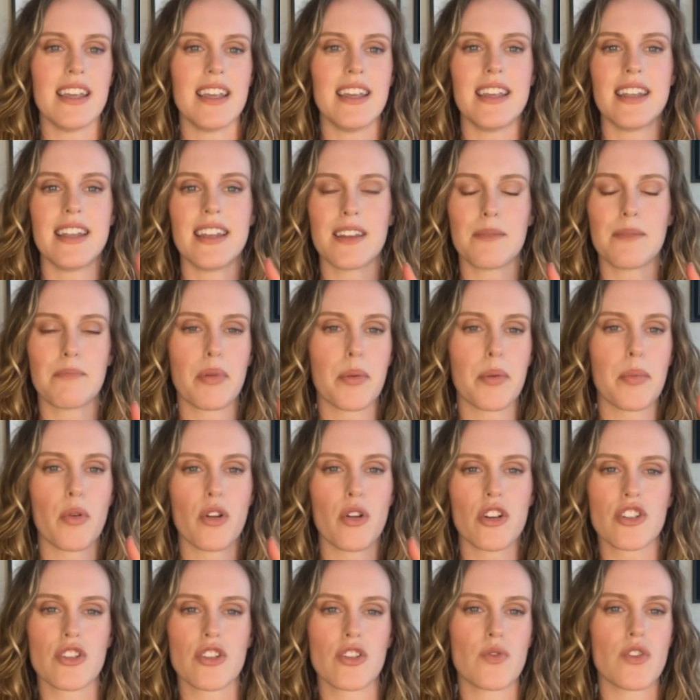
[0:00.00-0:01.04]
in
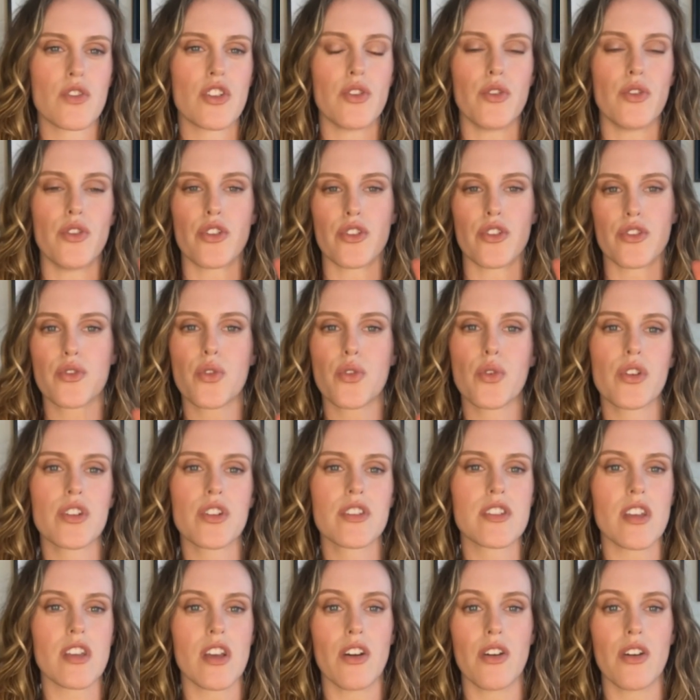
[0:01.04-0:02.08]
proportion to your
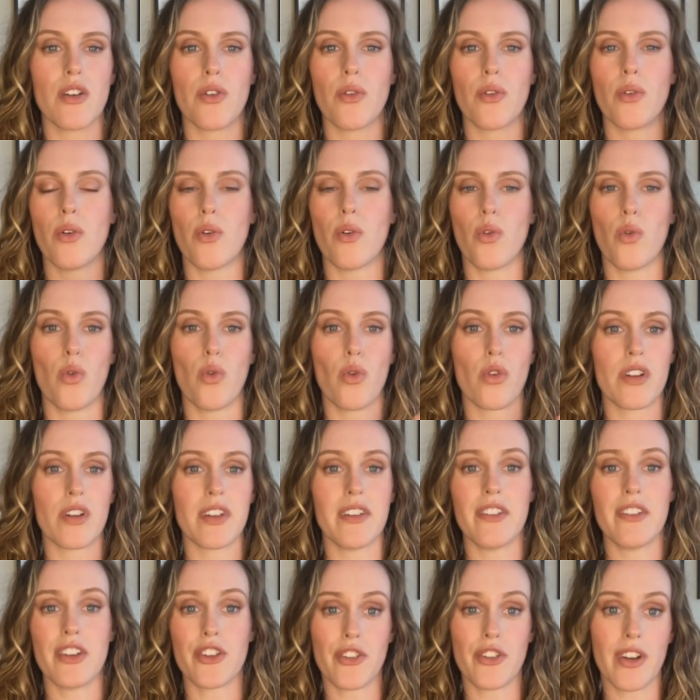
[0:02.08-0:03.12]
torso or
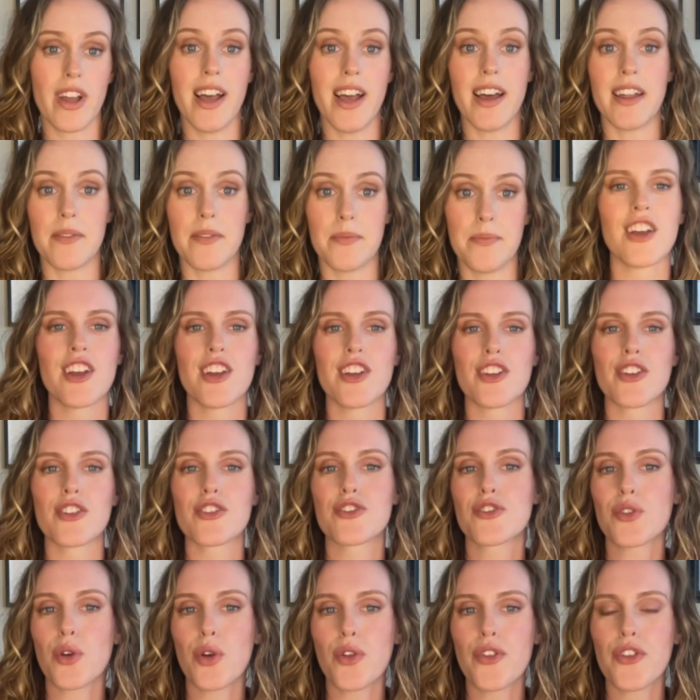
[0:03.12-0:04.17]
even your head. Your
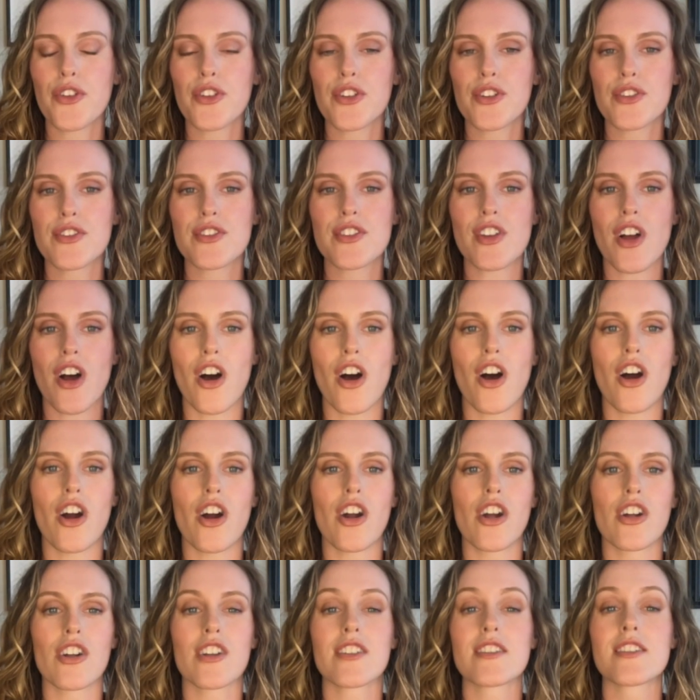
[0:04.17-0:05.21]
shoulders
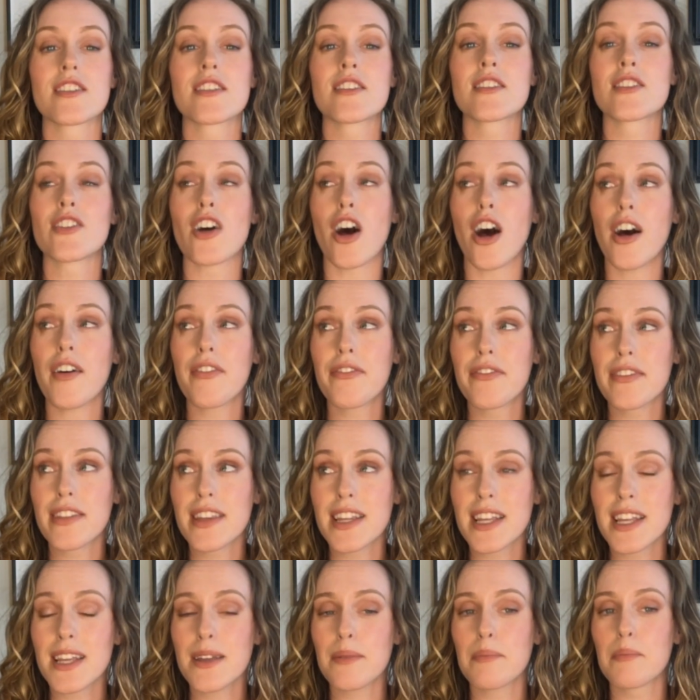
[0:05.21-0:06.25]
are
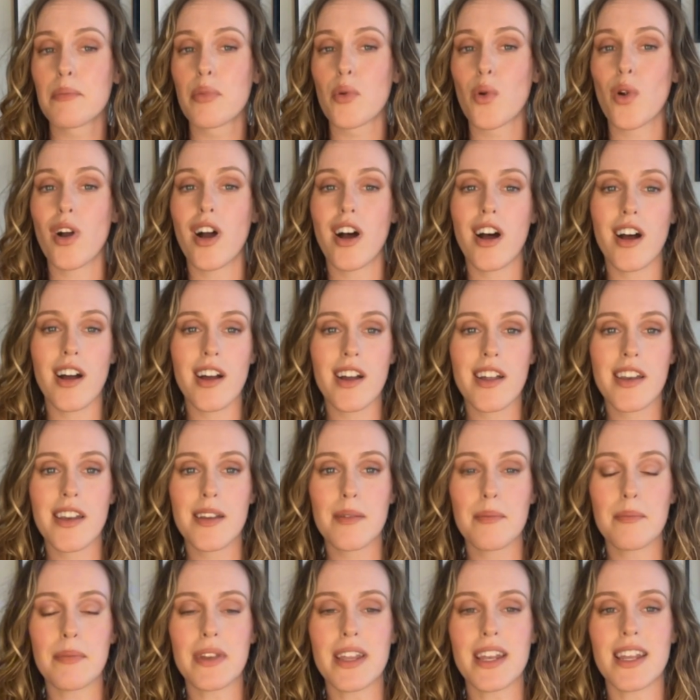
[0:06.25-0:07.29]
softly broad,
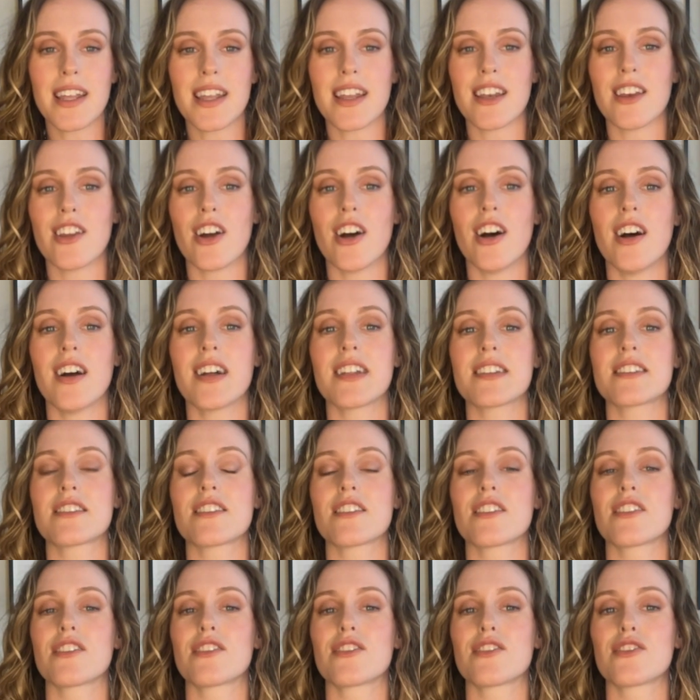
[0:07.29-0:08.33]
meaning not
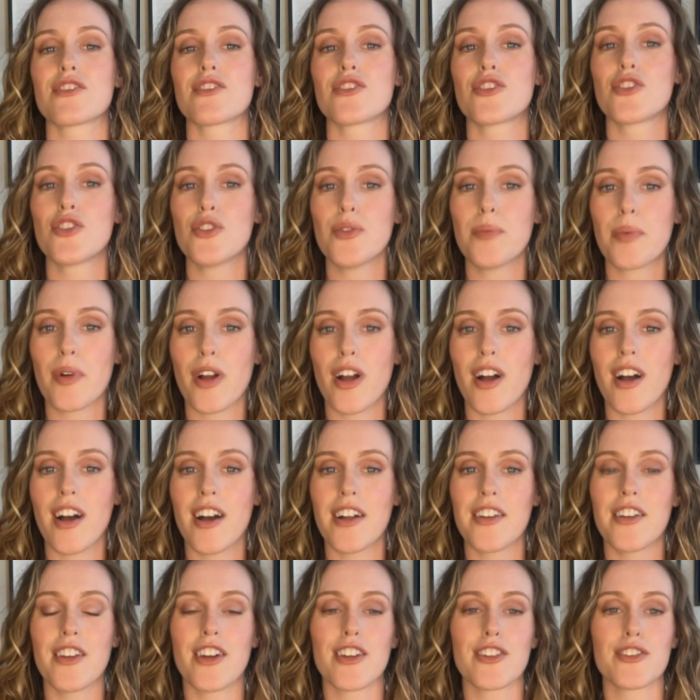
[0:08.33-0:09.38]
too
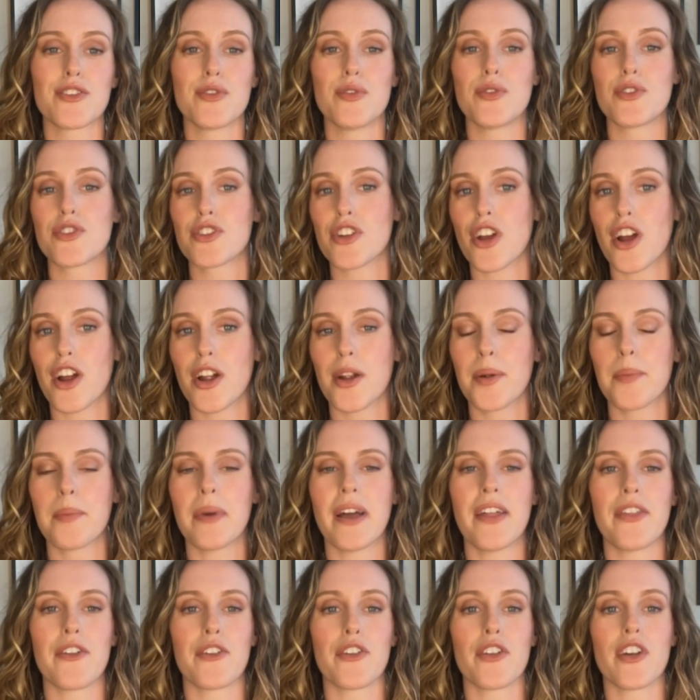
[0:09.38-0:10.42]
broad, not too sharp,
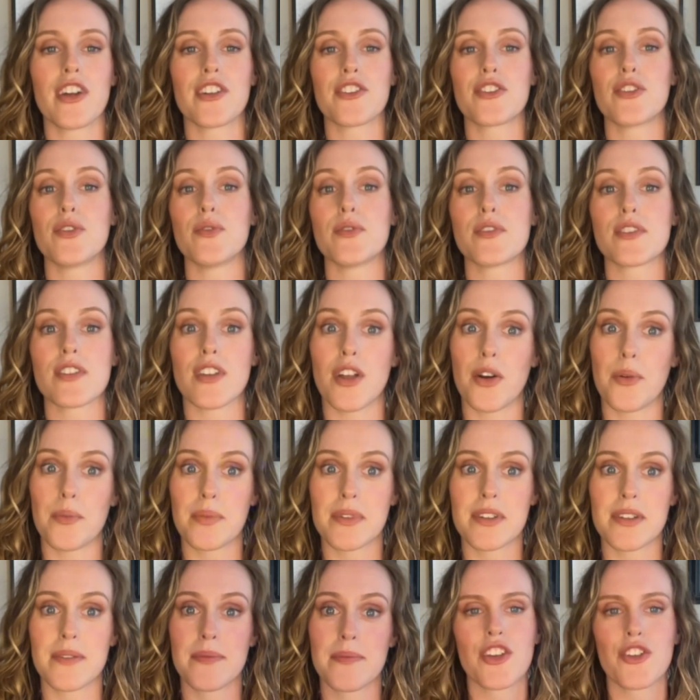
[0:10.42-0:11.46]
and they're not too
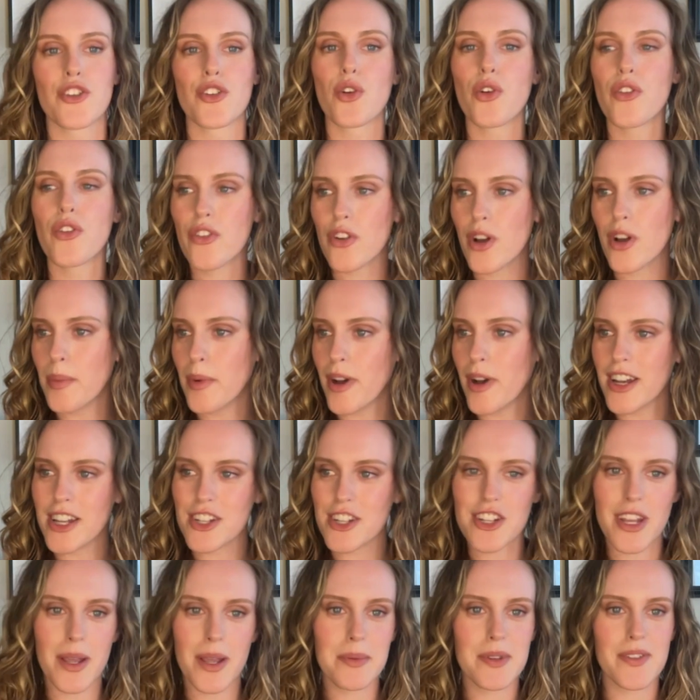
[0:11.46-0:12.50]
sloped. Your overall body
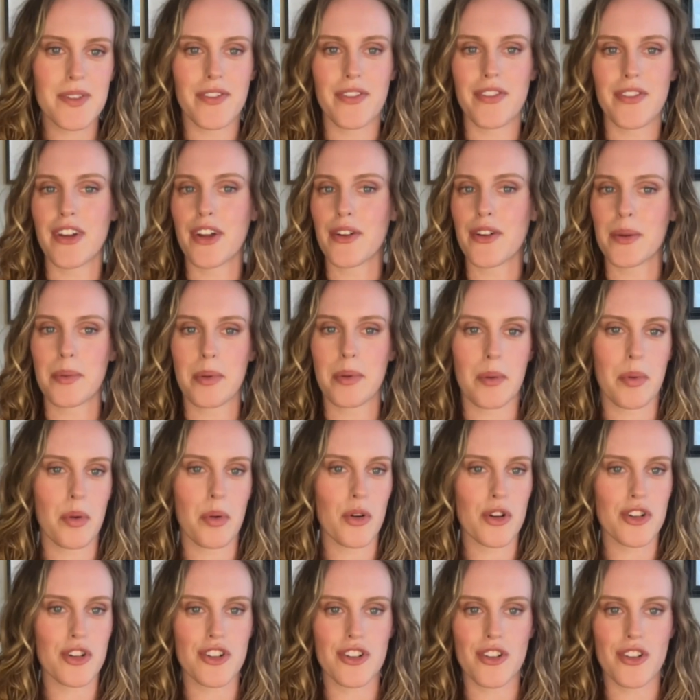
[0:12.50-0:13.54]
shape is very
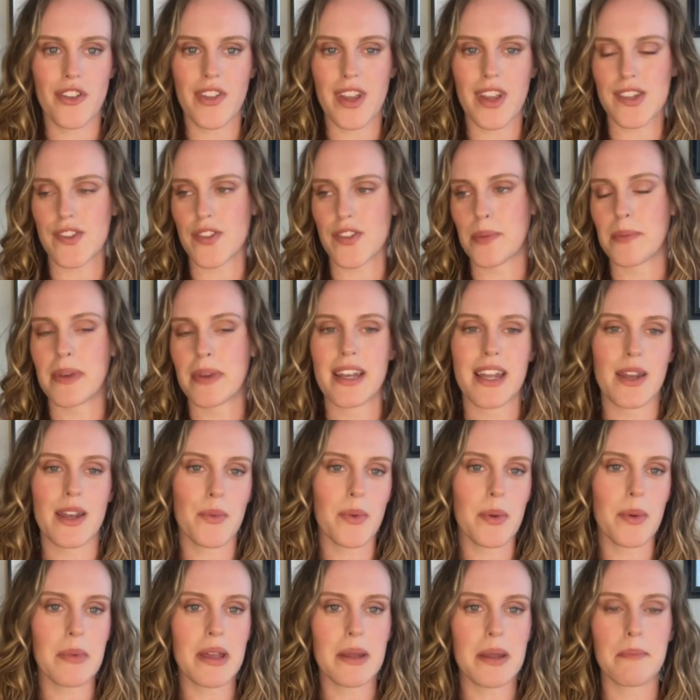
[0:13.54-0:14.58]
proportional. That's for men and
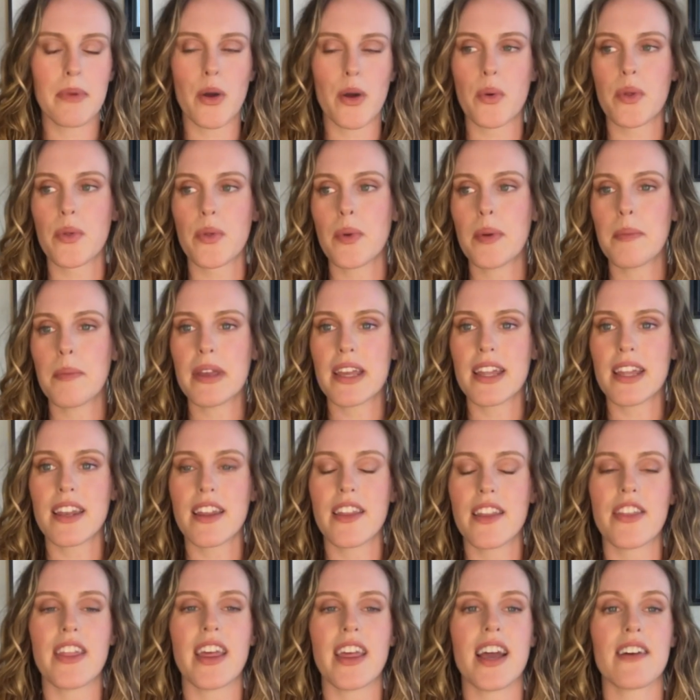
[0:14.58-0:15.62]
women, but with women,
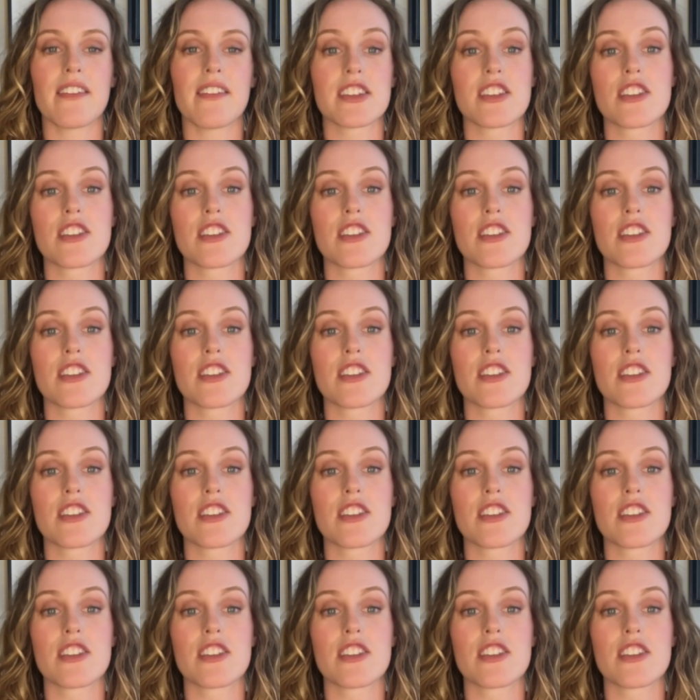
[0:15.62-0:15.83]
they have a